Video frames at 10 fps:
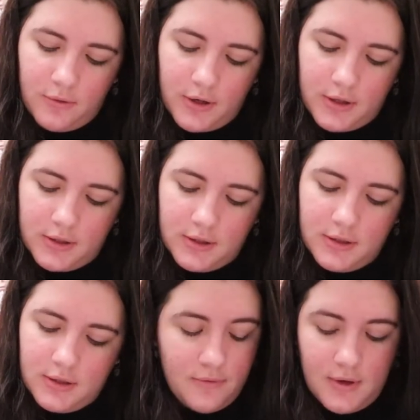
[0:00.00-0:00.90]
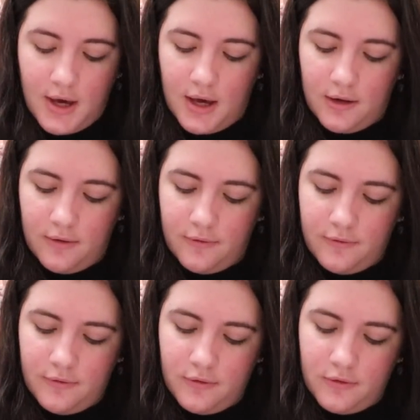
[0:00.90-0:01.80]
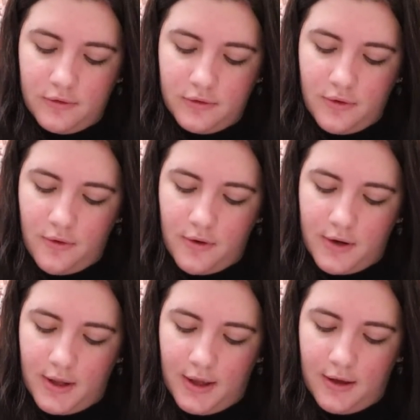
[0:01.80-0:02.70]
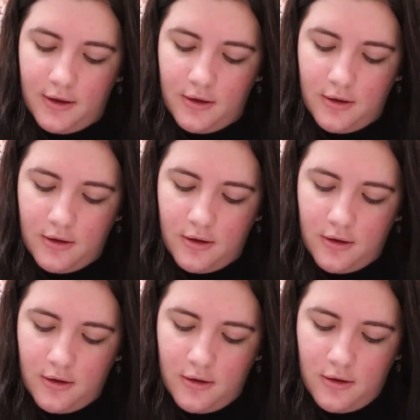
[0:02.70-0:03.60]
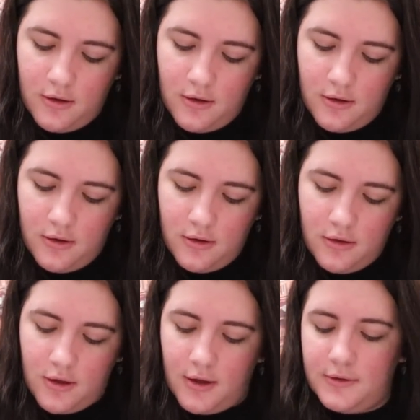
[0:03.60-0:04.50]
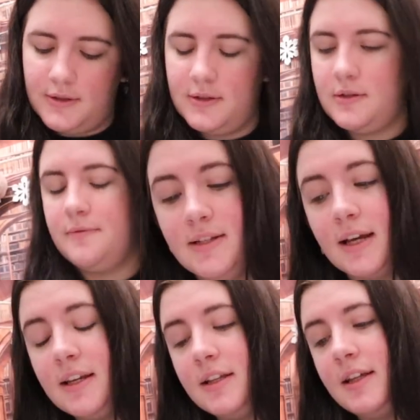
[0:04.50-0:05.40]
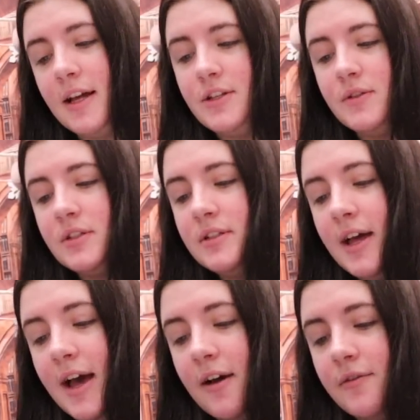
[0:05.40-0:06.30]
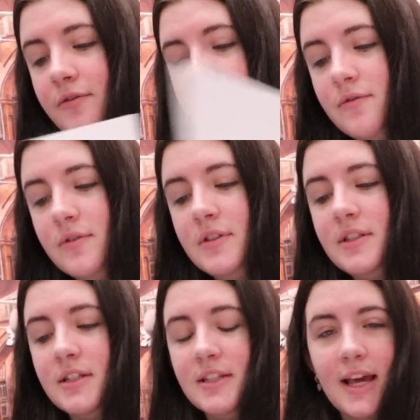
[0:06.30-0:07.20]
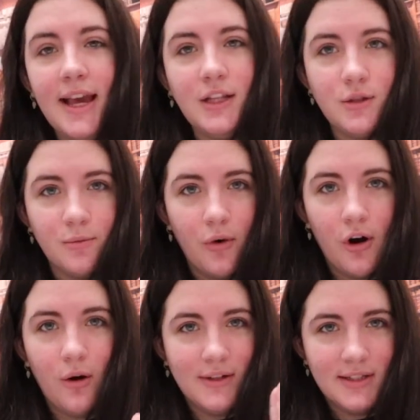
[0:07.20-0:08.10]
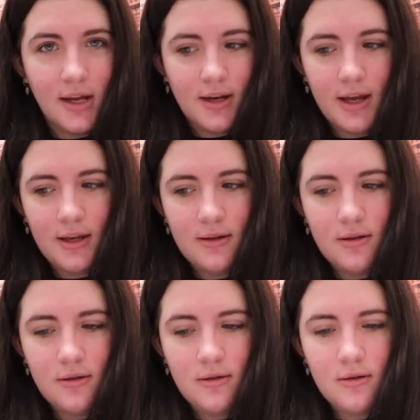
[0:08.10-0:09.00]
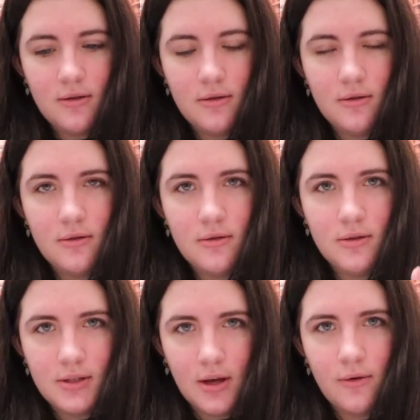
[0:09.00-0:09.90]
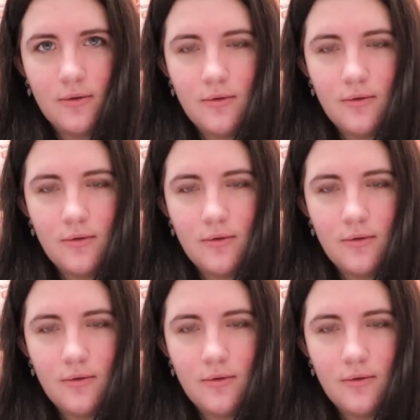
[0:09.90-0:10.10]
words out of 20,000. Technically, I do still have today, tomorrow, and Sunday. So